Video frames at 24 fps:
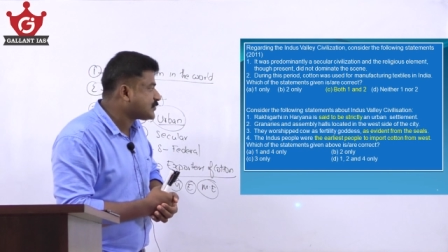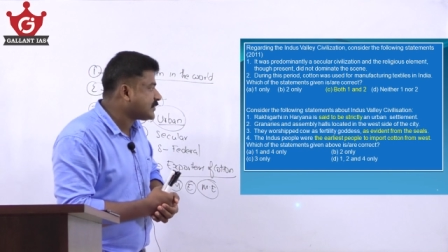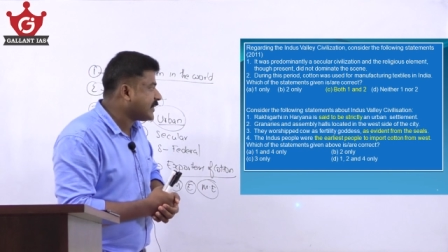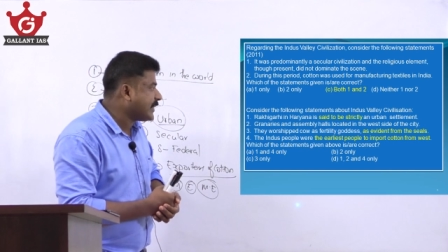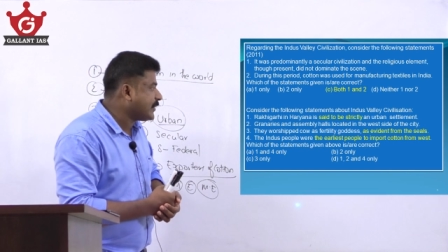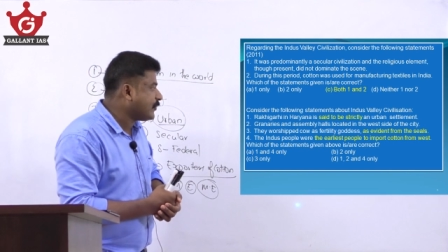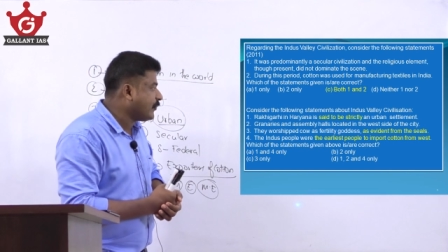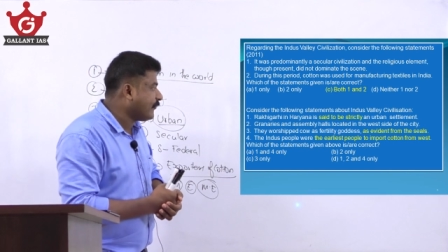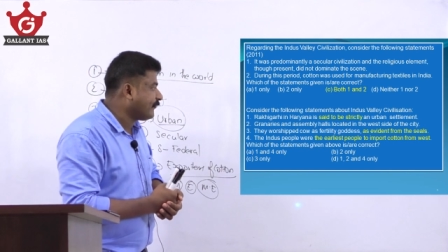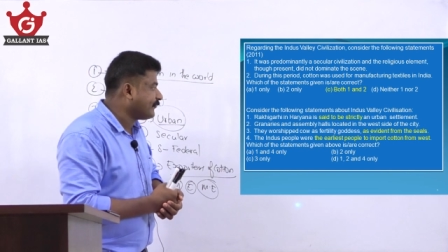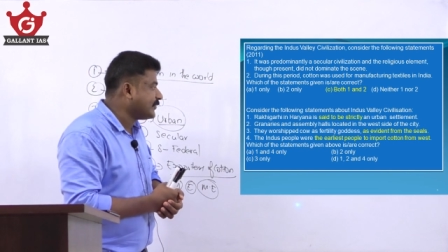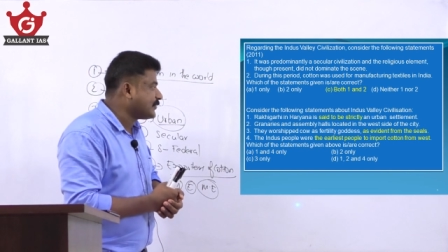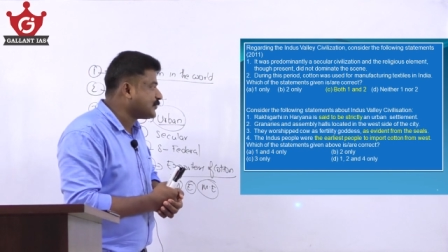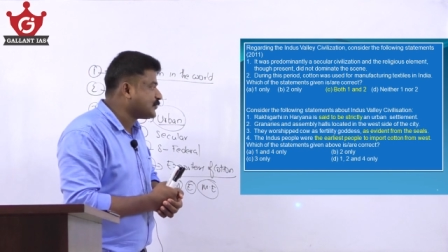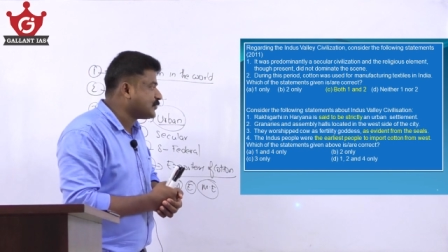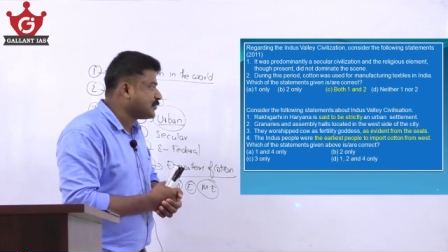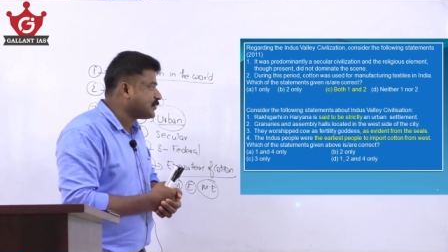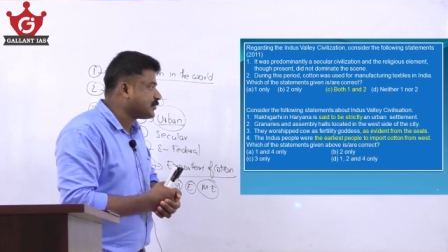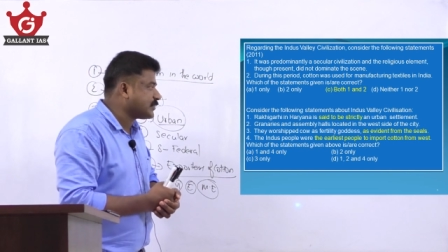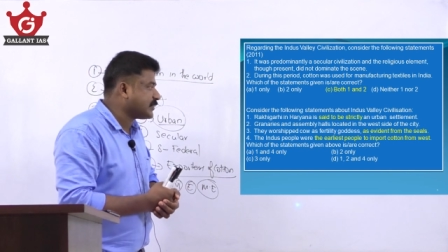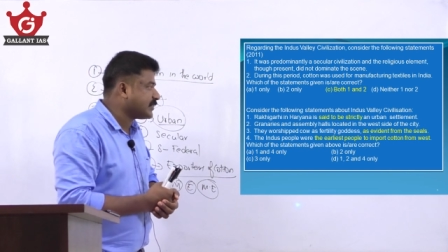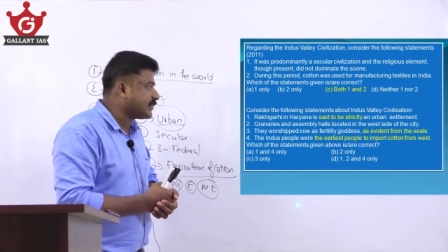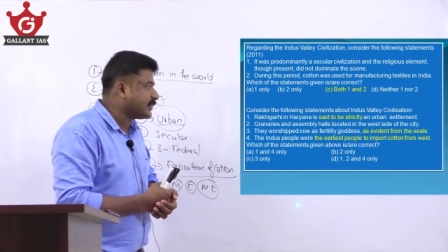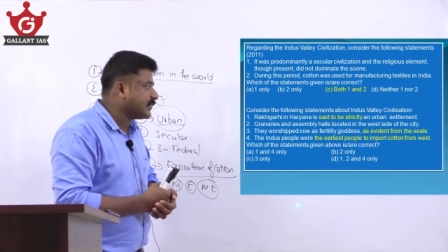side of the
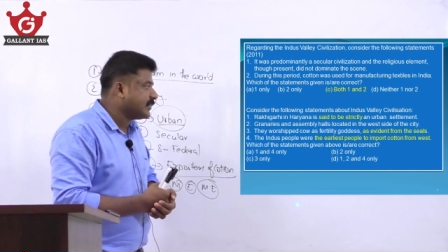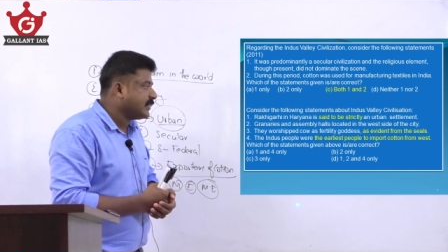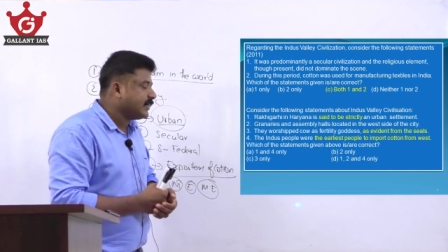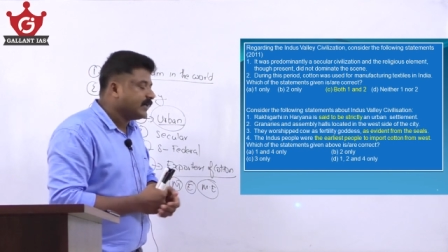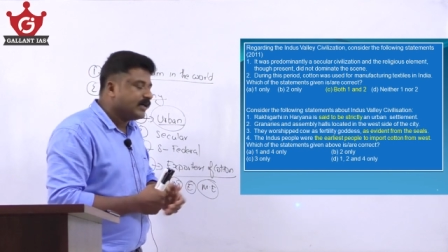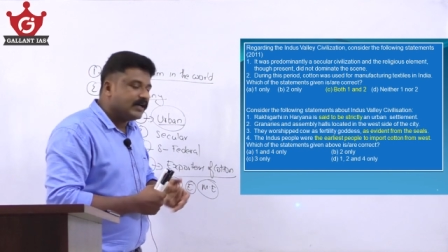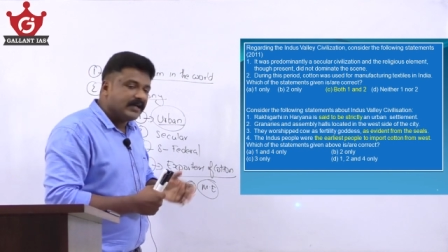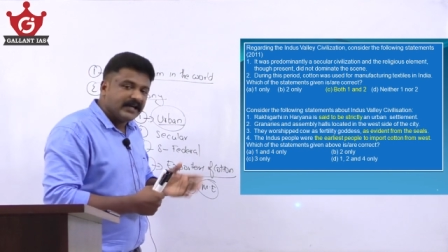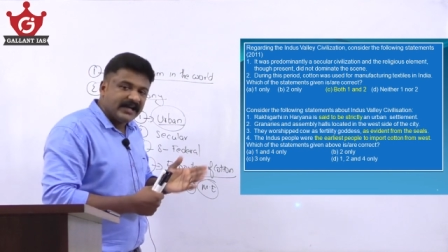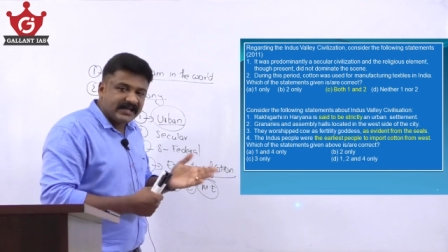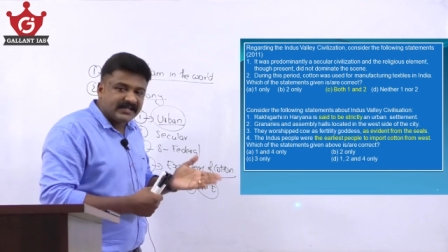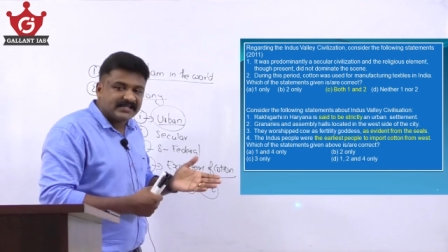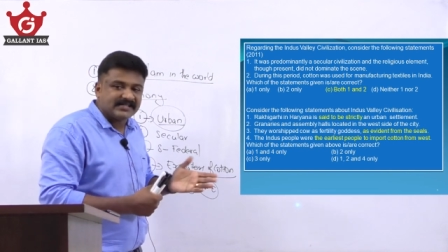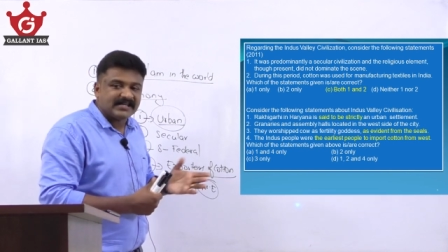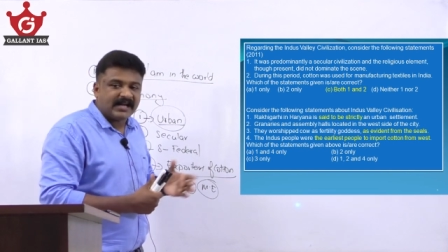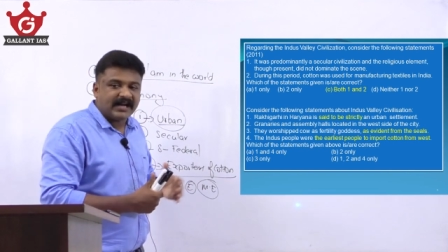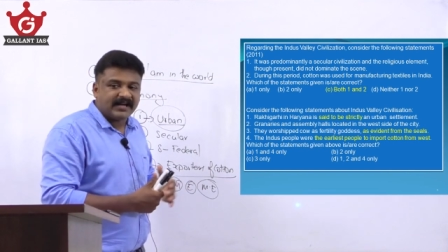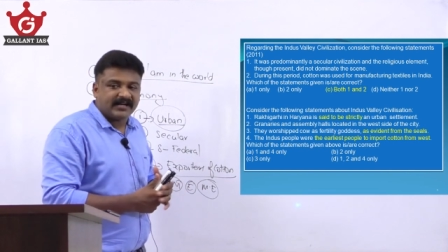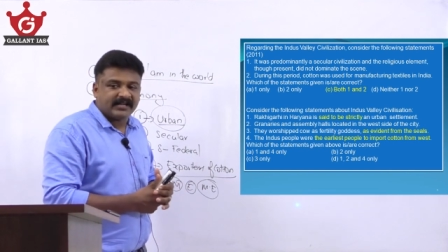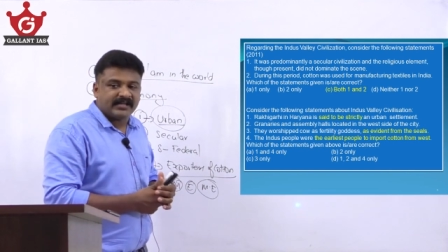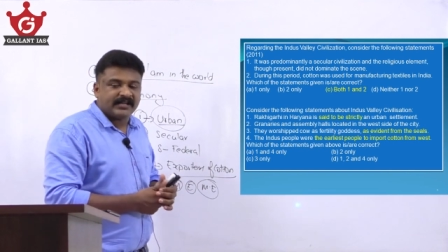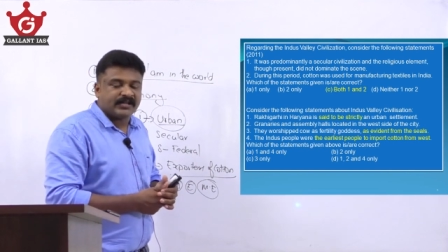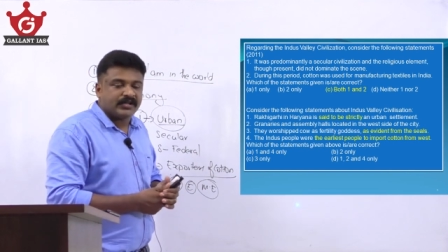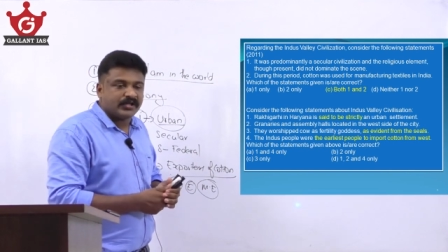city.
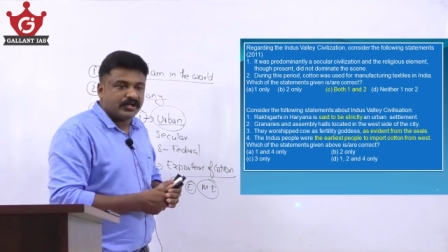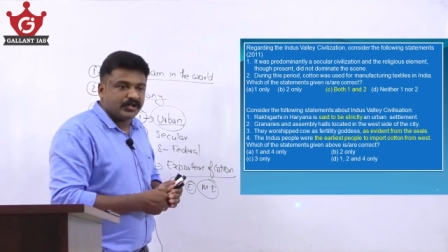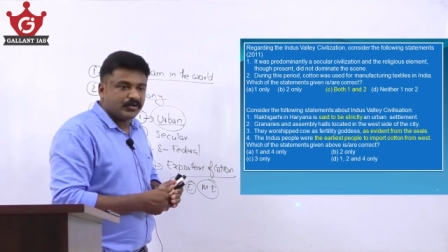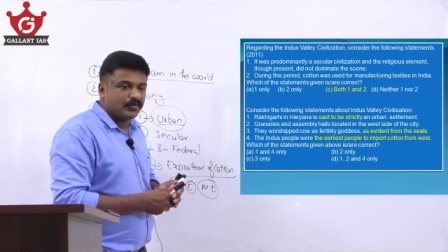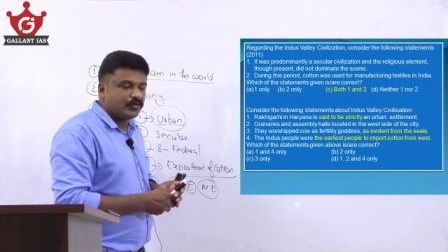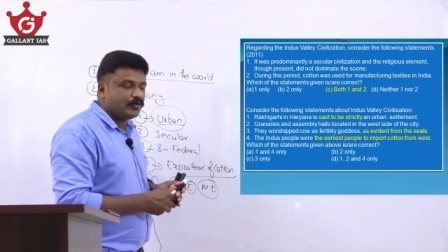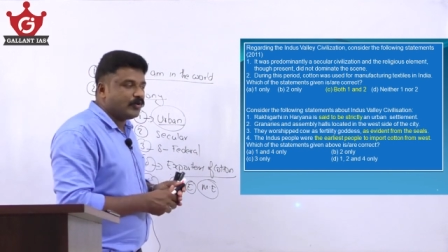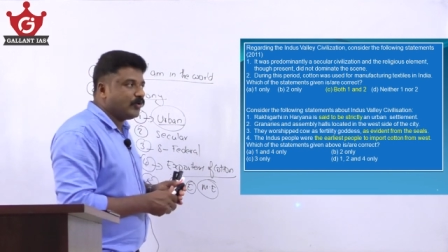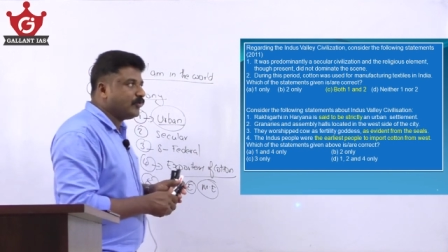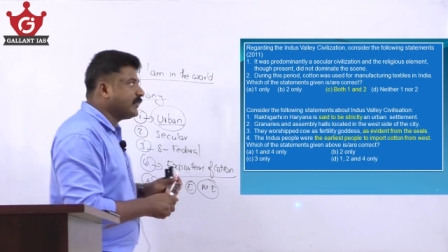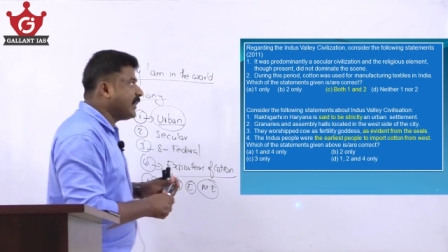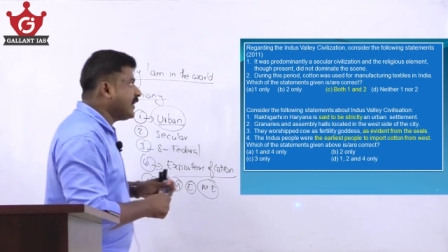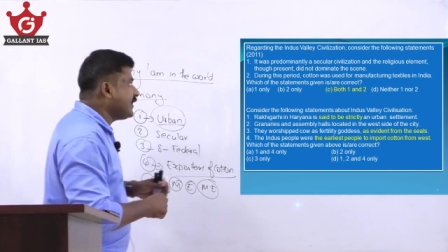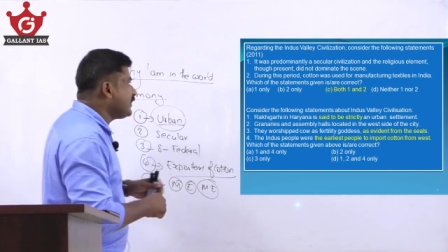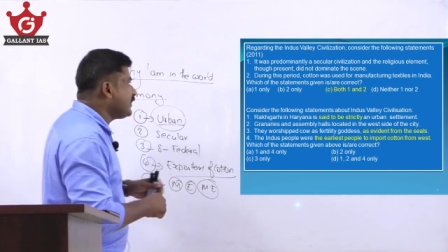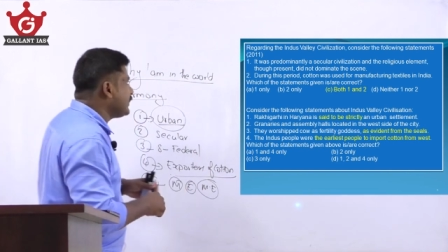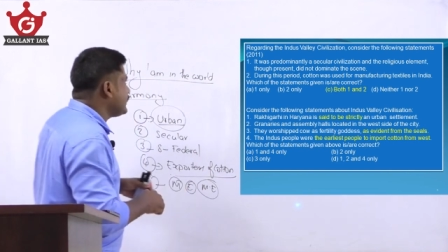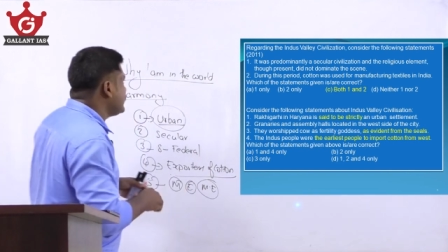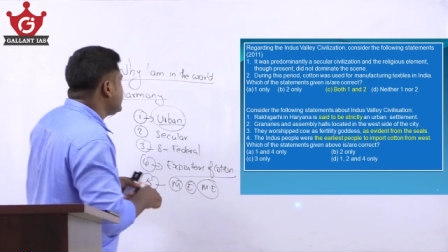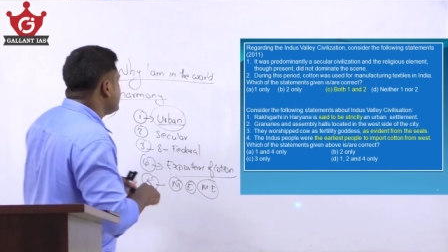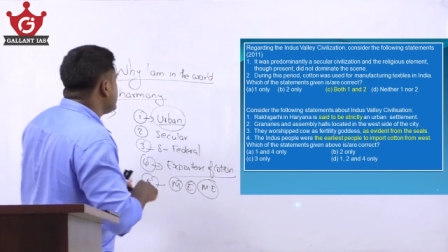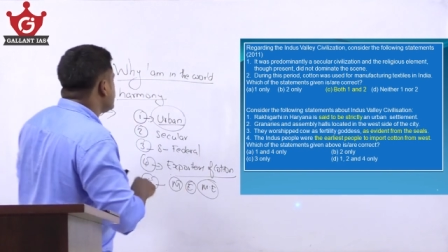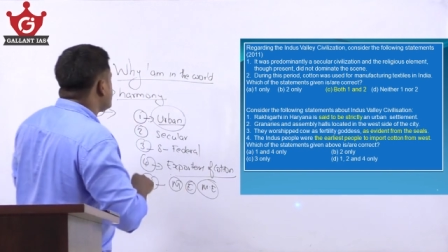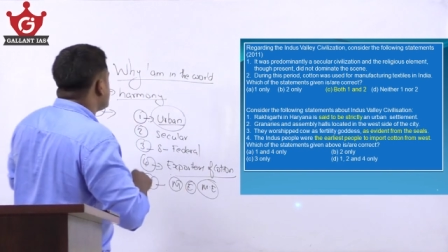Exactly. You know that
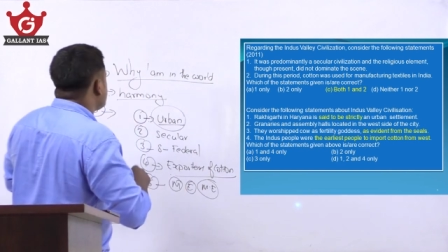in the